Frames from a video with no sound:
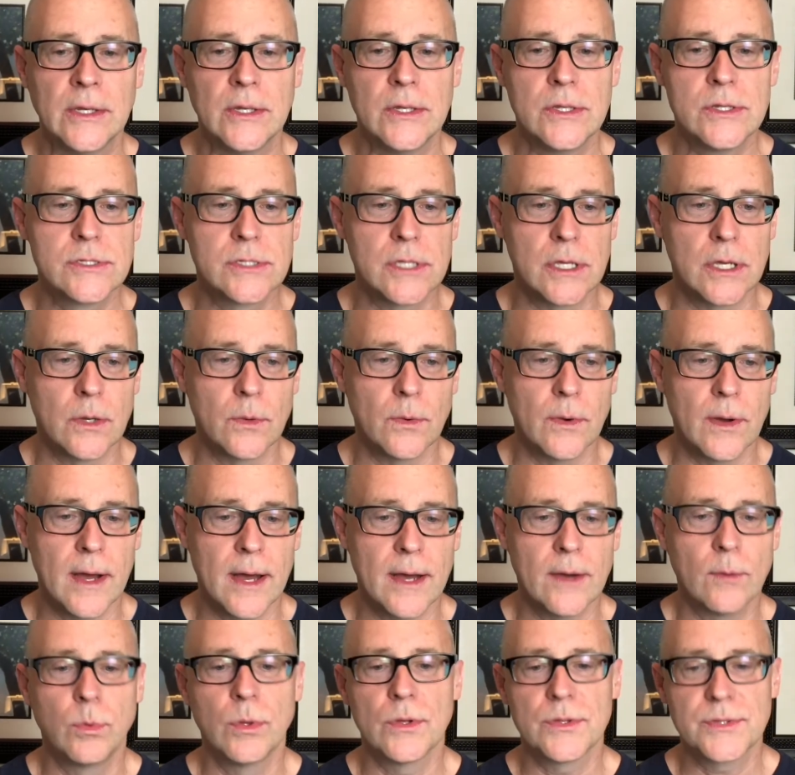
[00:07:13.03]

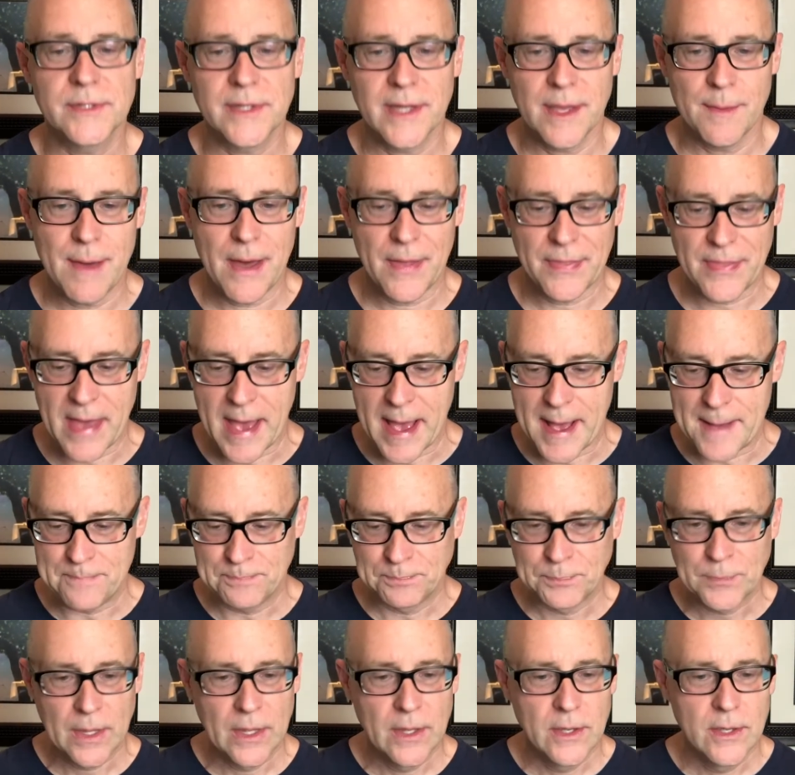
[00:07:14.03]
So we'll see about that.
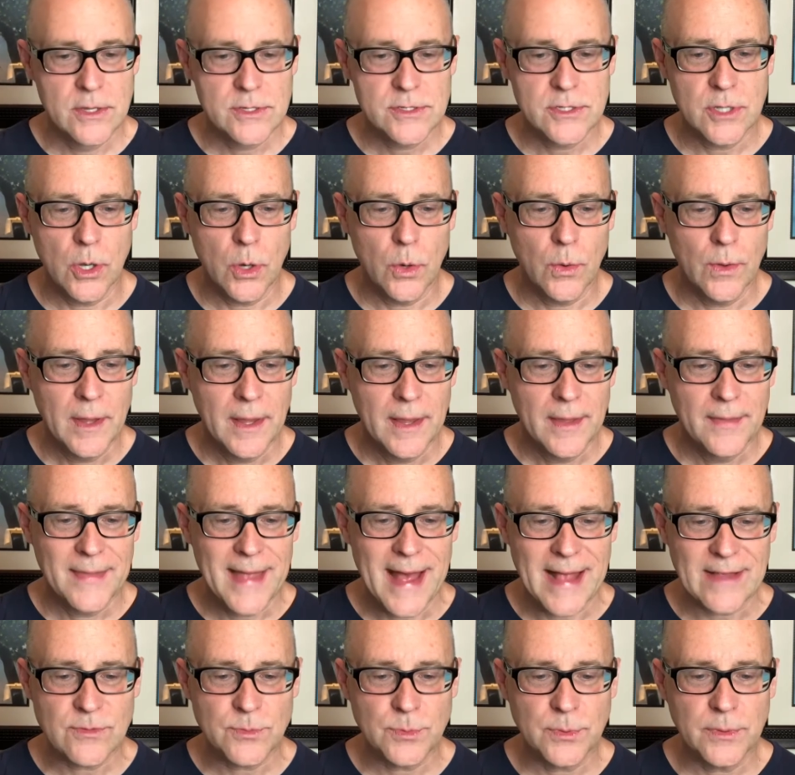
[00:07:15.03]
So
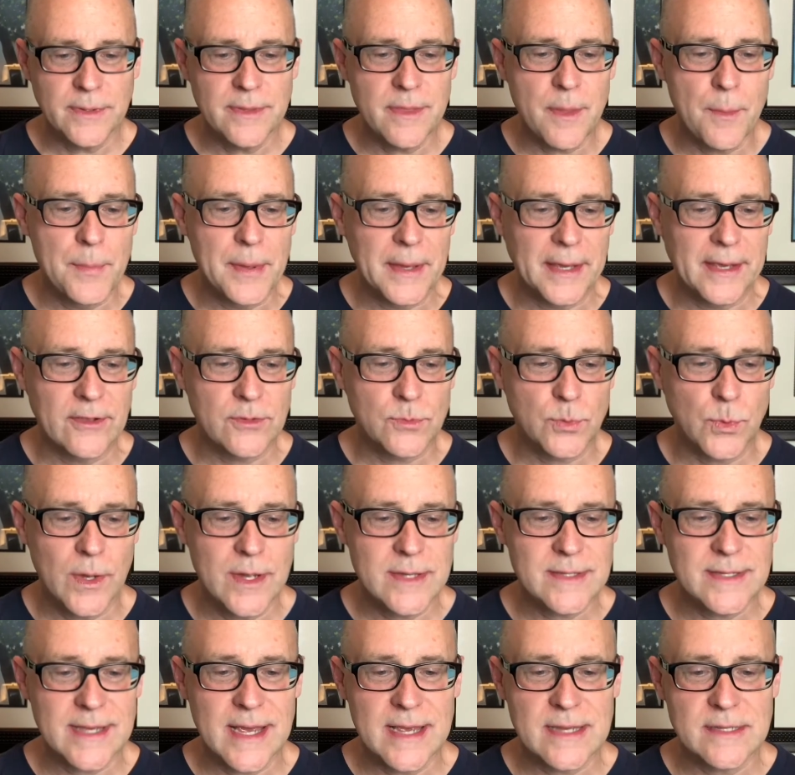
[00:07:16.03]
that's really the biggest
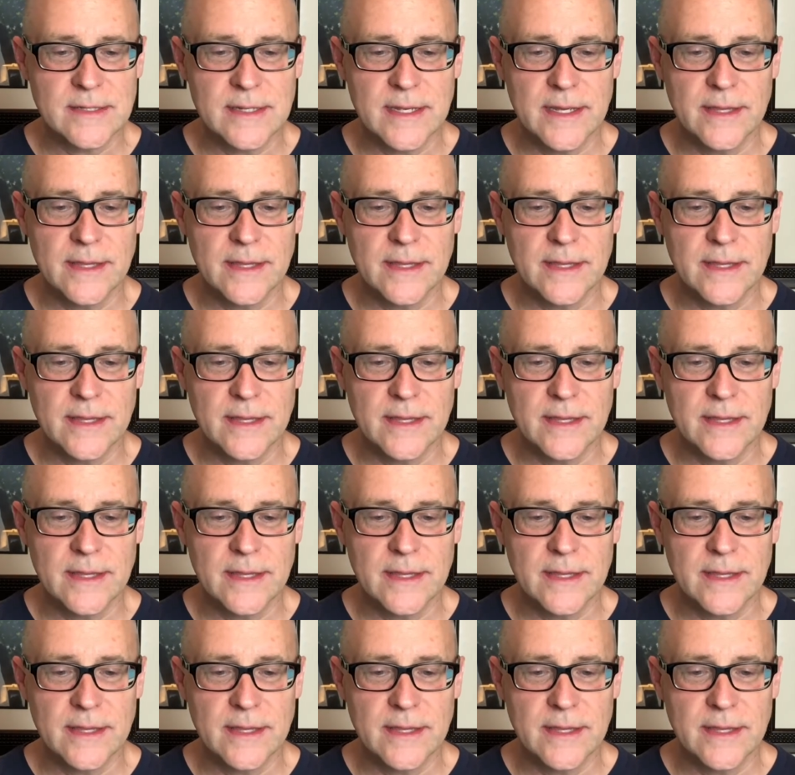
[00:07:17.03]
ones I see.